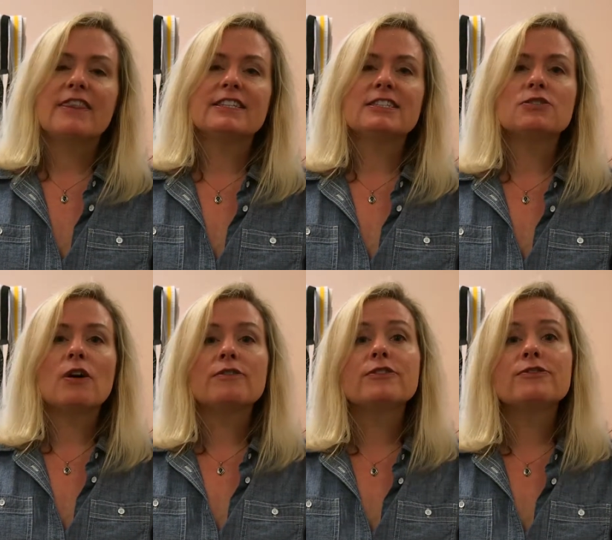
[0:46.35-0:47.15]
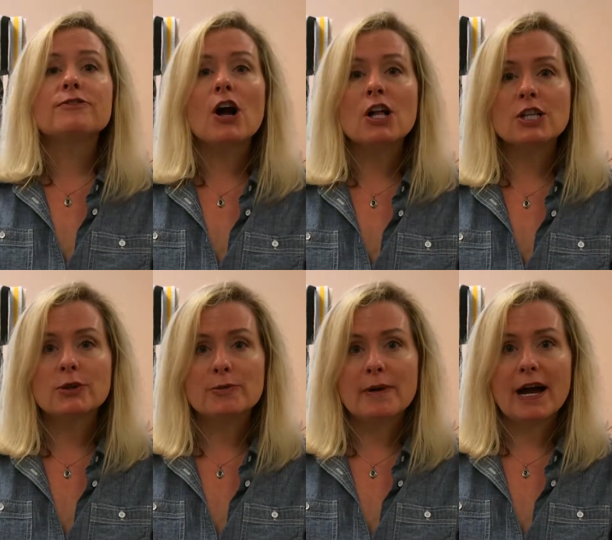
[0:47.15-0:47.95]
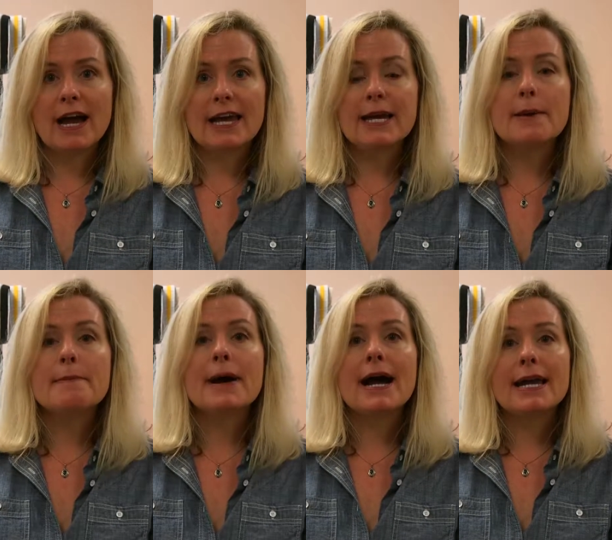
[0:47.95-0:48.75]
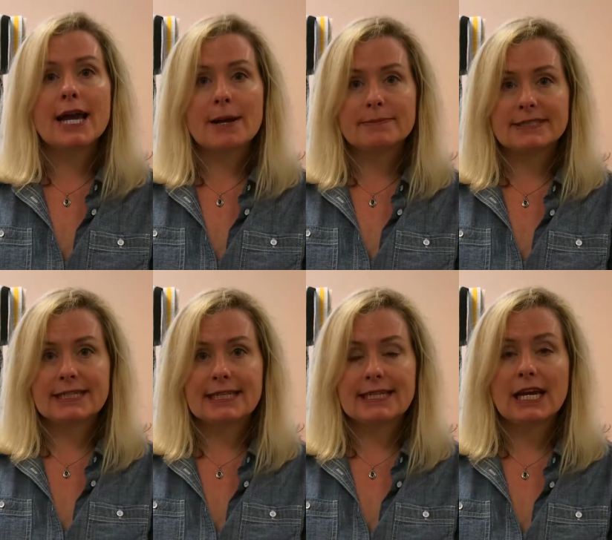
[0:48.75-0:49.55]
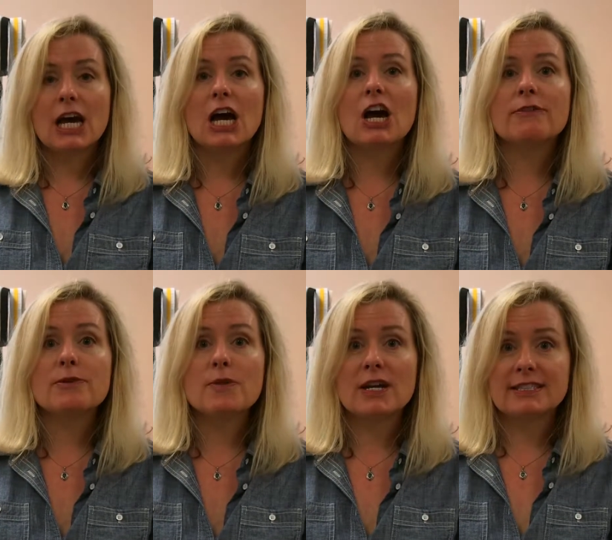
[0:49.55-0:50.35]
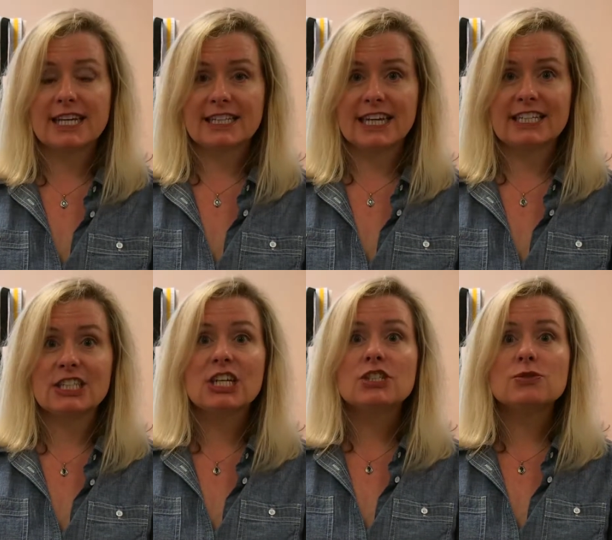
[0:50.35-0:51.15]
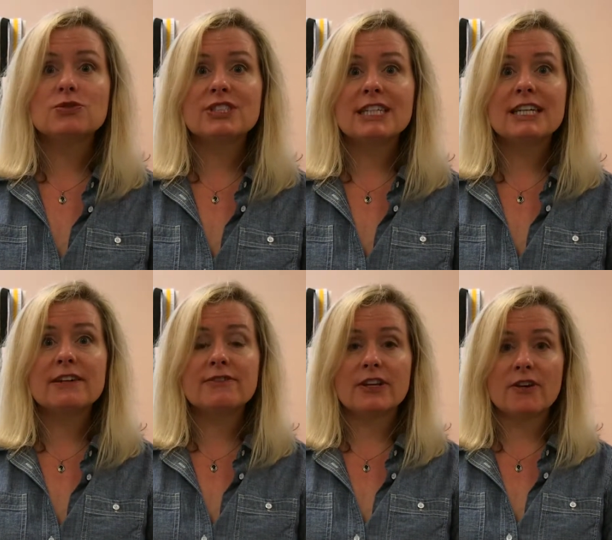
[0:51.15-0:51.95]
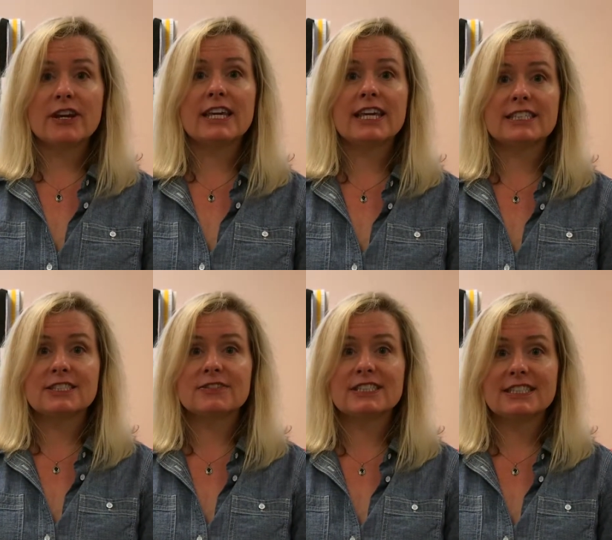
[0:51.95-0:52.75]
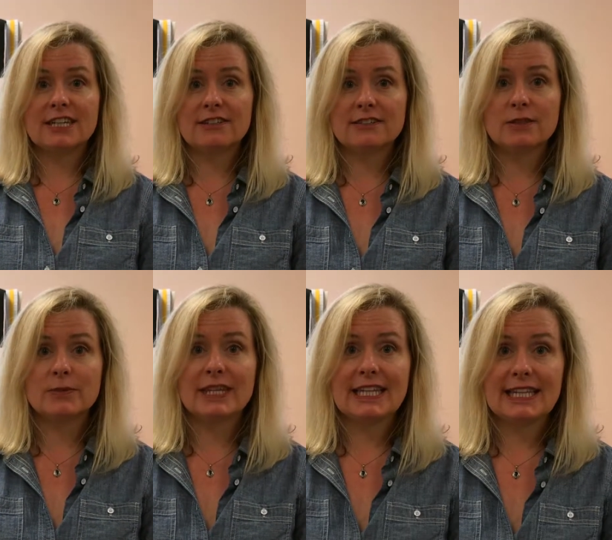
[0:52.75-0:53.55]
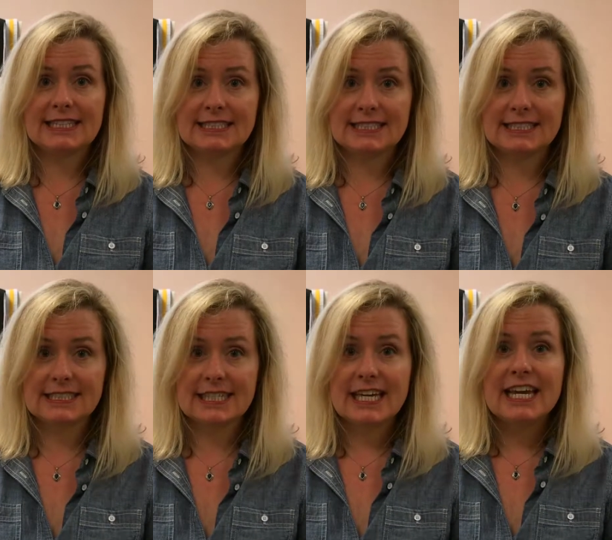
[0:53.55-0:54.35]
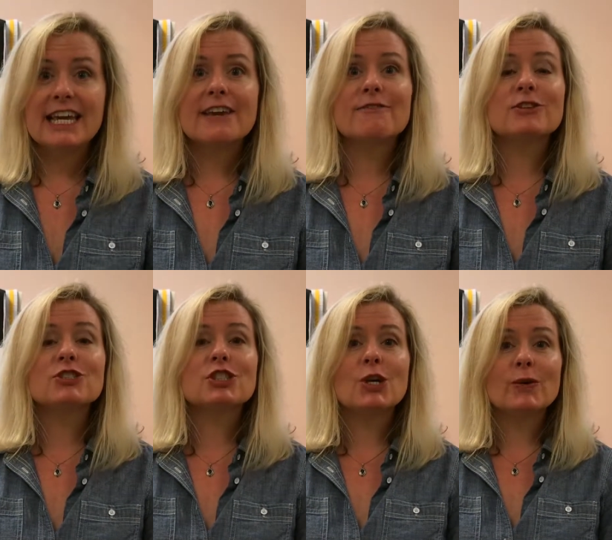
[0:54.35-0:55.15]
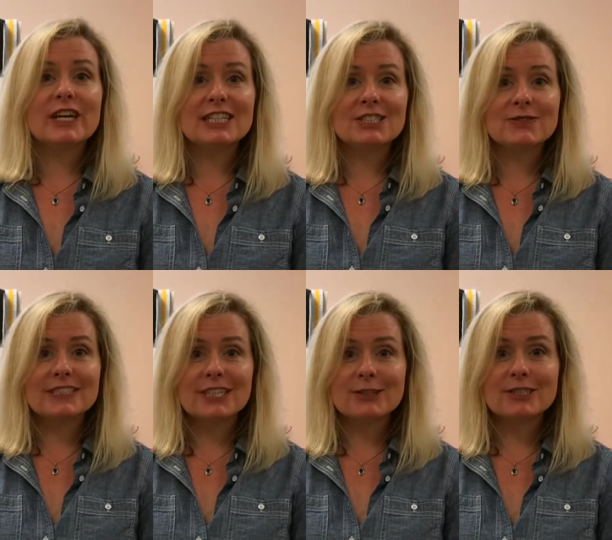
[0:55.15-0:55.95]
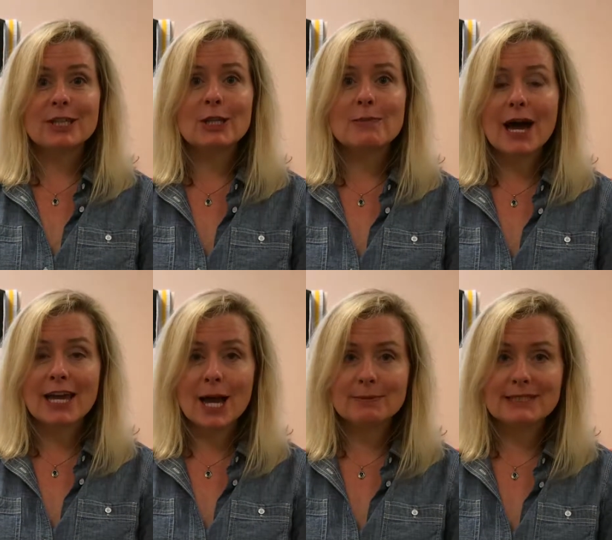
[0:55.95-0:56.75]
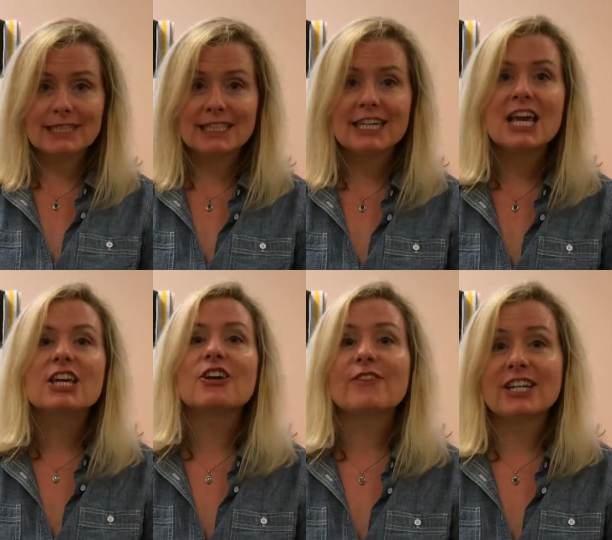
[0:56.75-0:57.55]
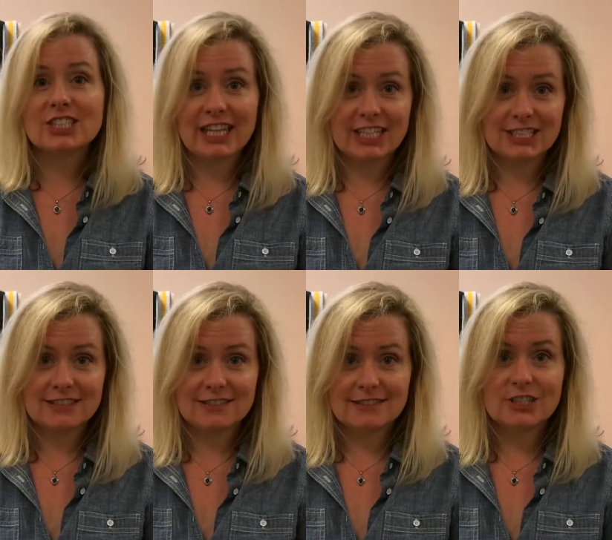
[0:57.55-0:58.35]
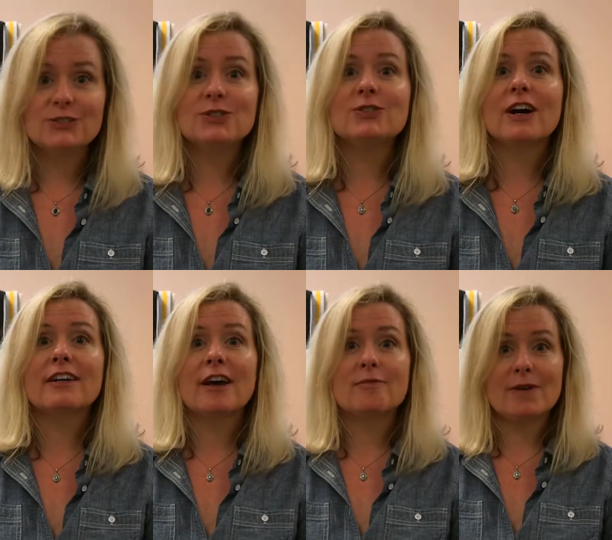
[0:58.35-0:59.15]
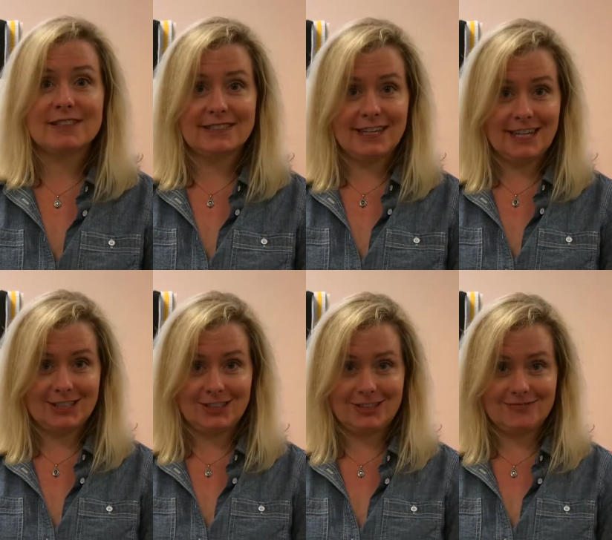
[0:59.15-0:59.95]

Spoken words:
This is often followed by a biopsy of your prostate gland to see if there are cancerous cells within it. If there's no cancerous cells in the biopsy, congratulations, you do not have prostate cancer.